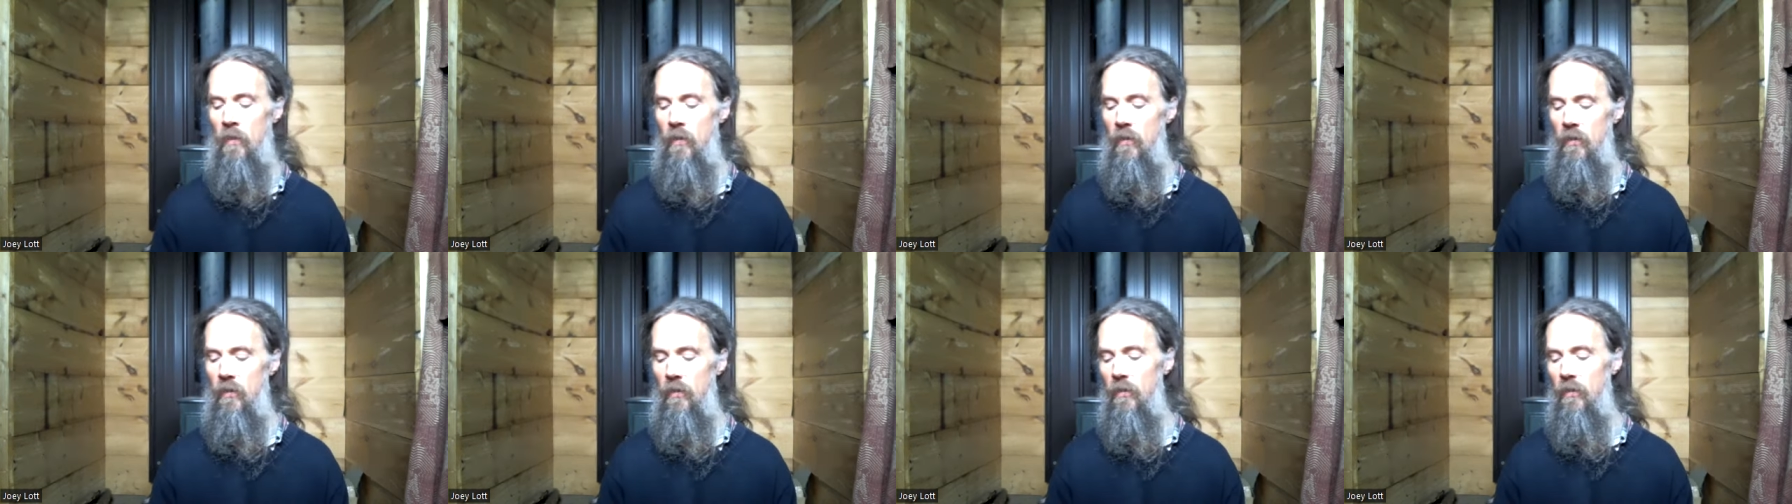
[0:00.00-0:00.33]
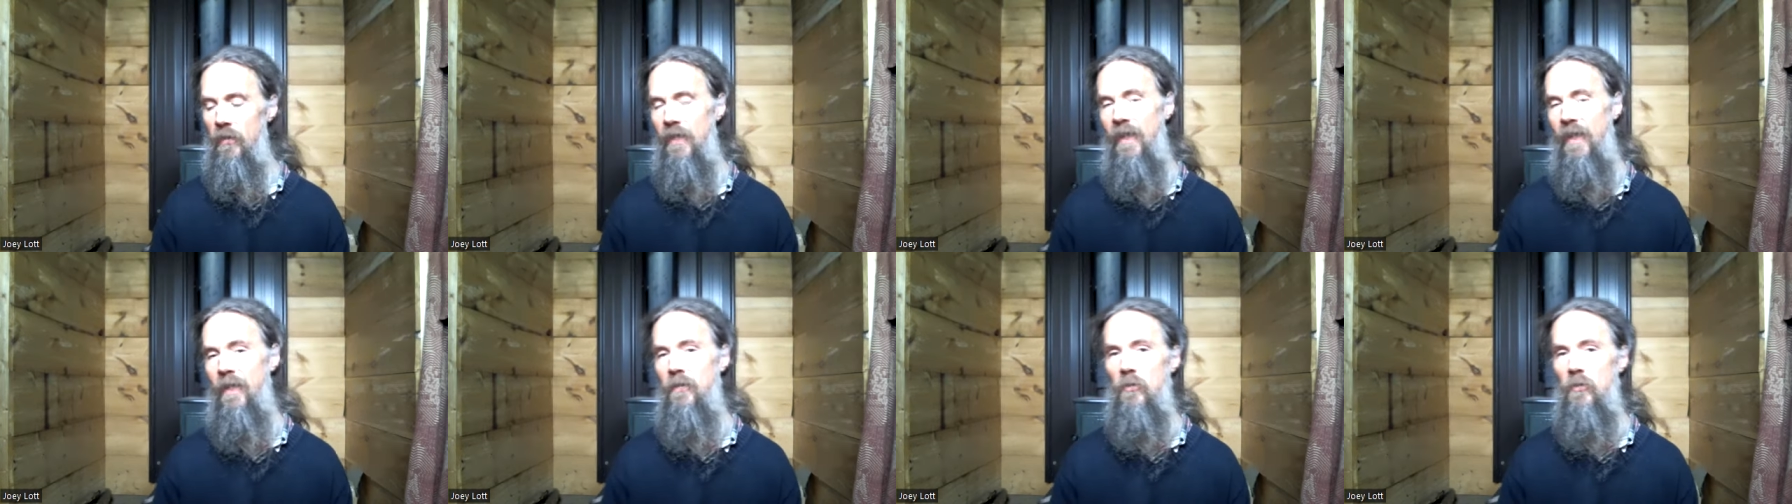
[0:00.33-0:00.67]
Uh,
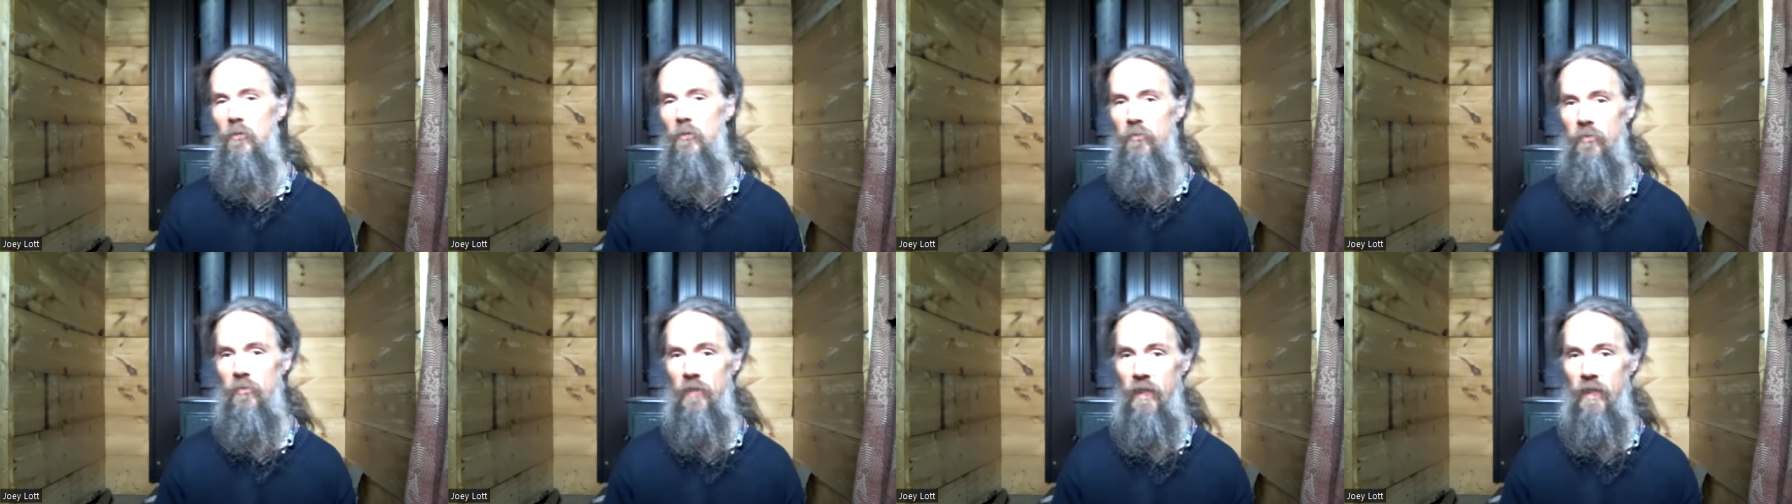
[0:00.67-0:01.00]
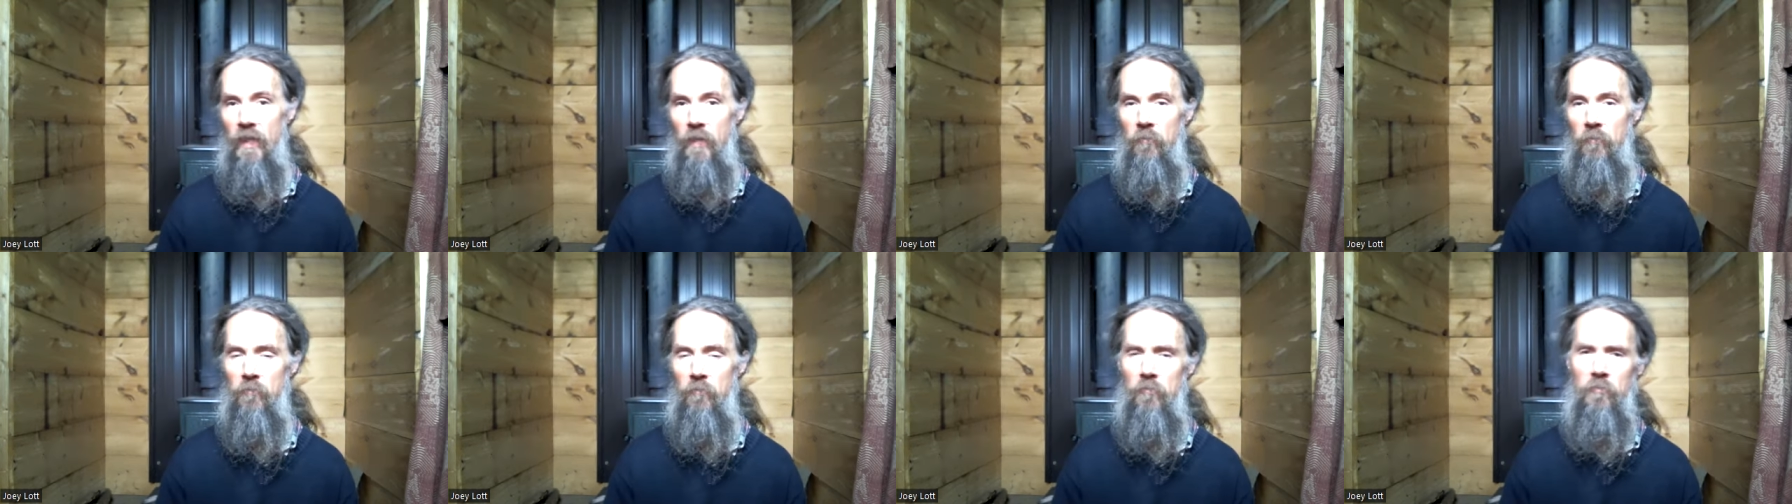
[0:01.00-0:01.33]
candle
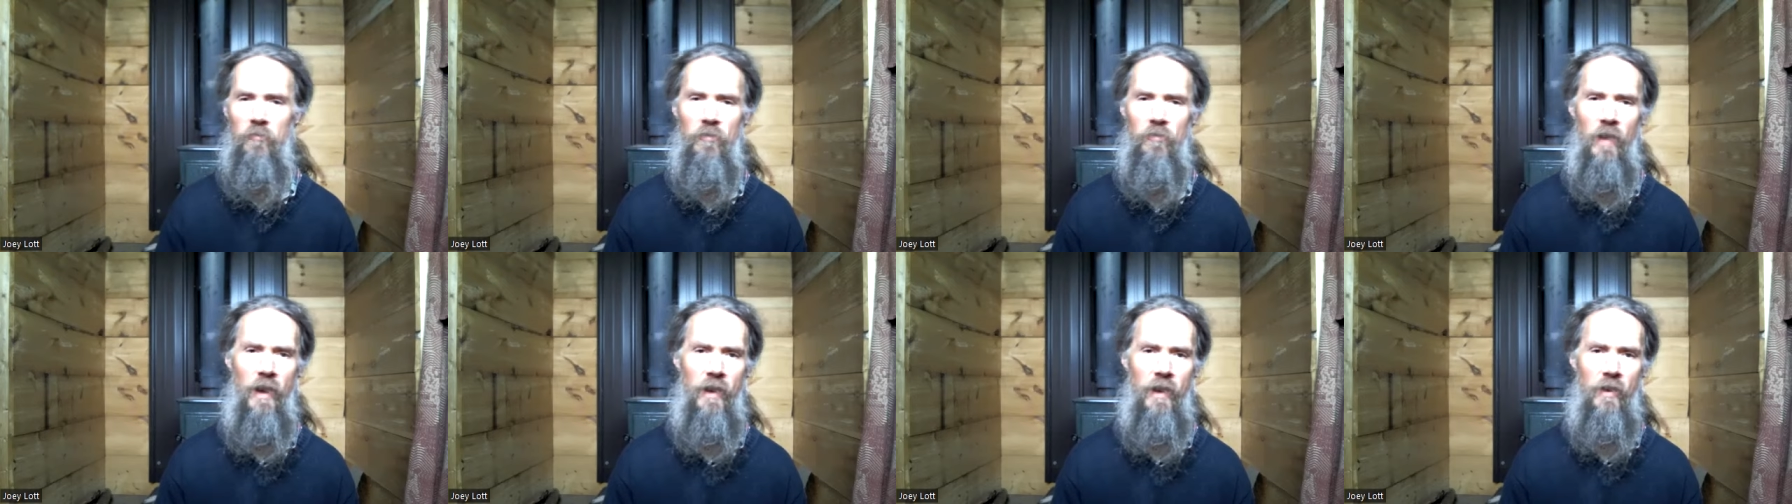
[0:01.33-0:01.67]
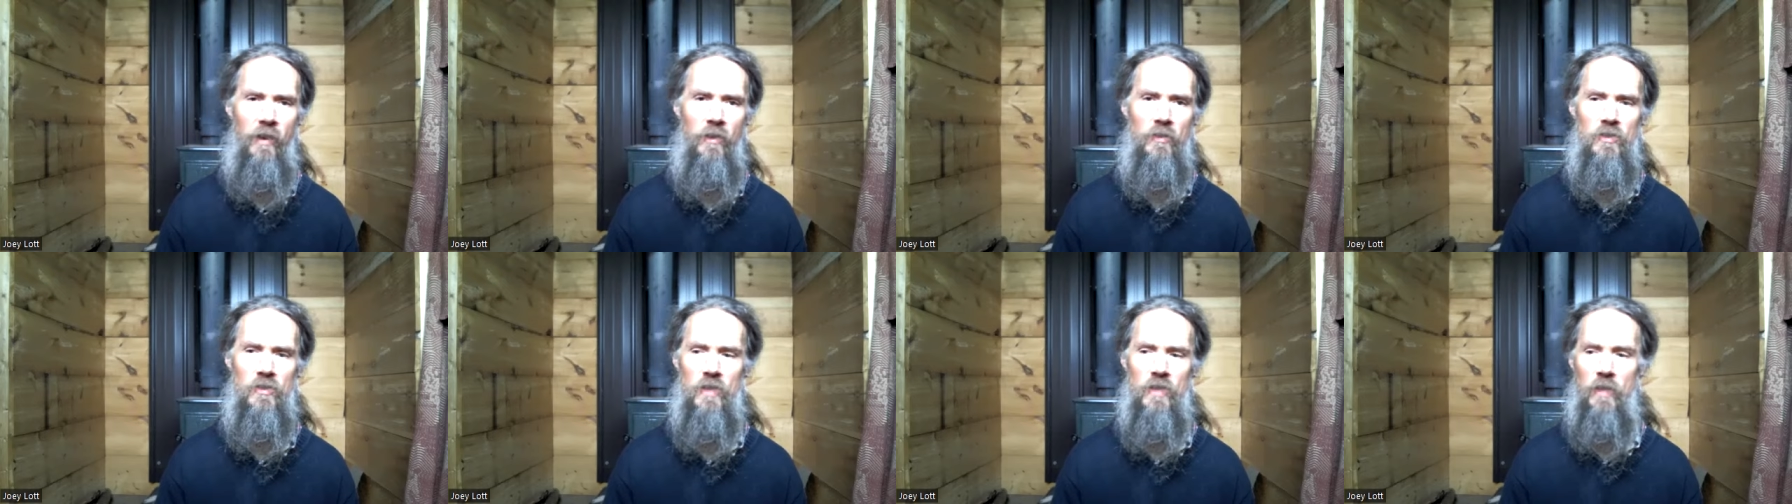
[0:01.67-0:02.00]
flame,
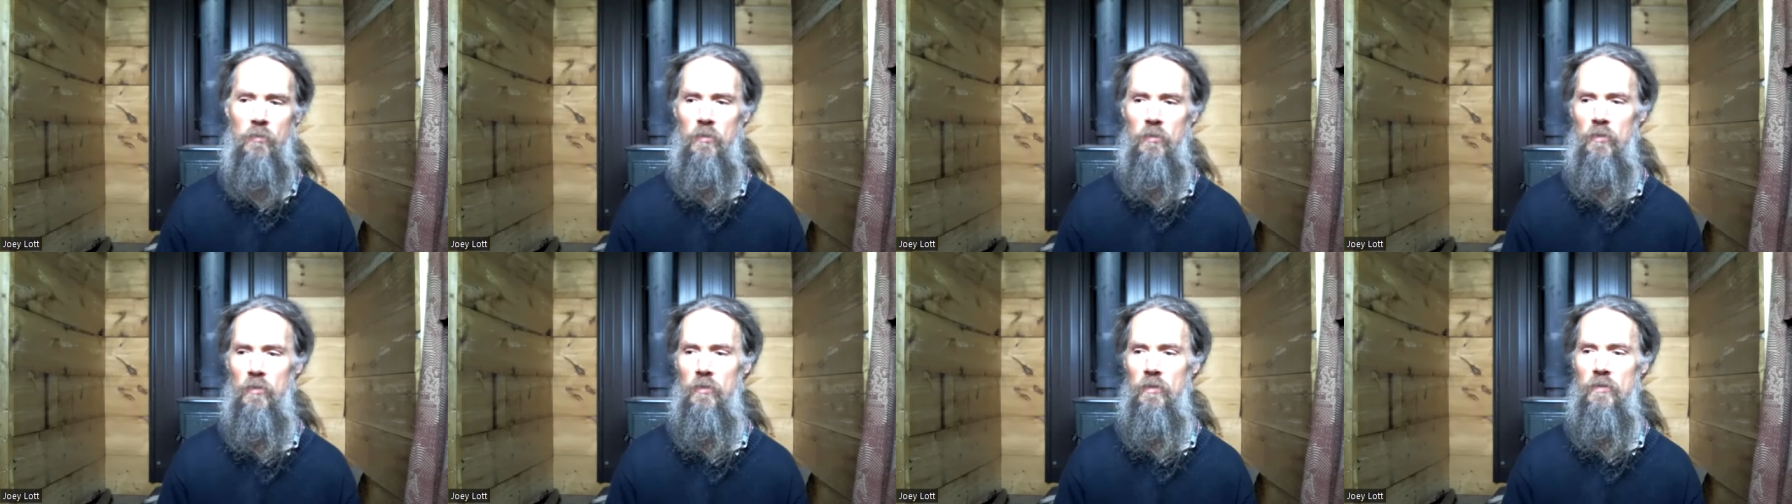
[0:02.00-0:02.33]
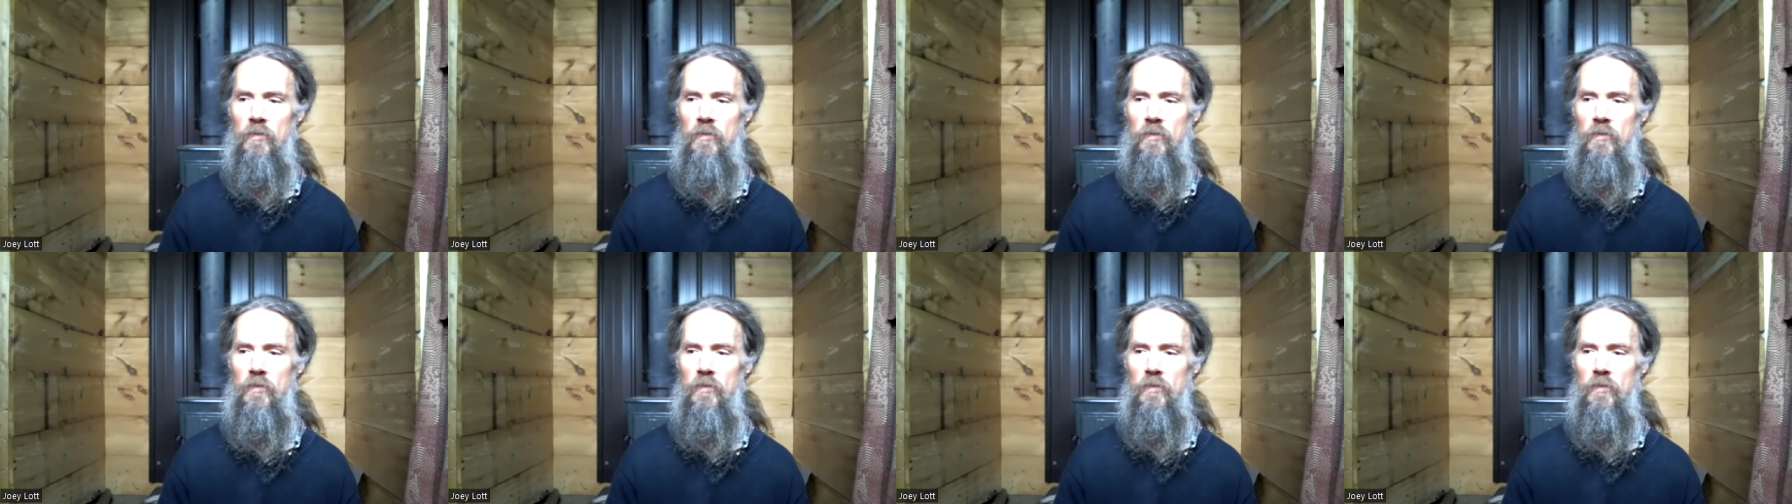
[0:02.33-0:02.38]
fire in general,